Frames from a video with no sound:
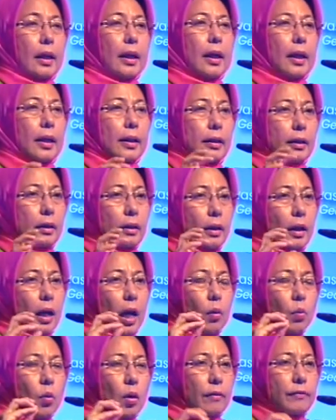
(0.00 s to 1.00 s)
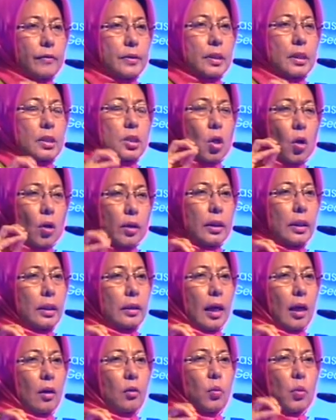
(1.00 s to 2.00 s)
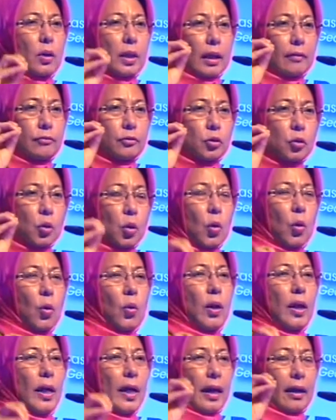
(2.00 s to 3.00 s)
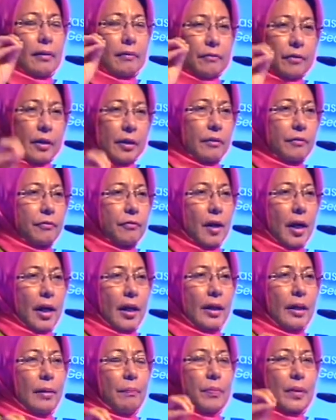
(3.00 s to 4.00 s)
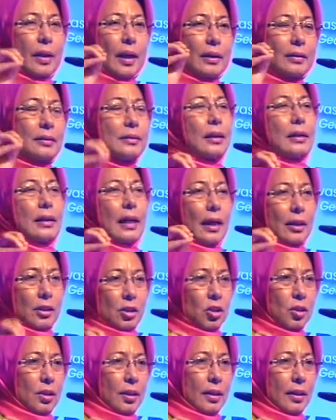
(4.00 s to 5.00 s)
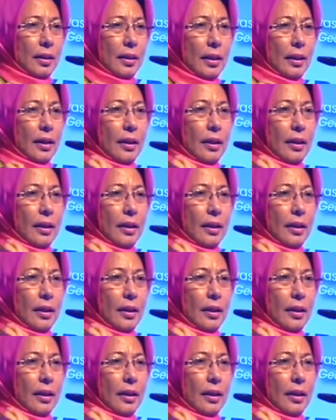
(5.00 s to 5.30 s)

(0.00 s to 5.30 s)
and our officers on the ground will have to go and verify and take action.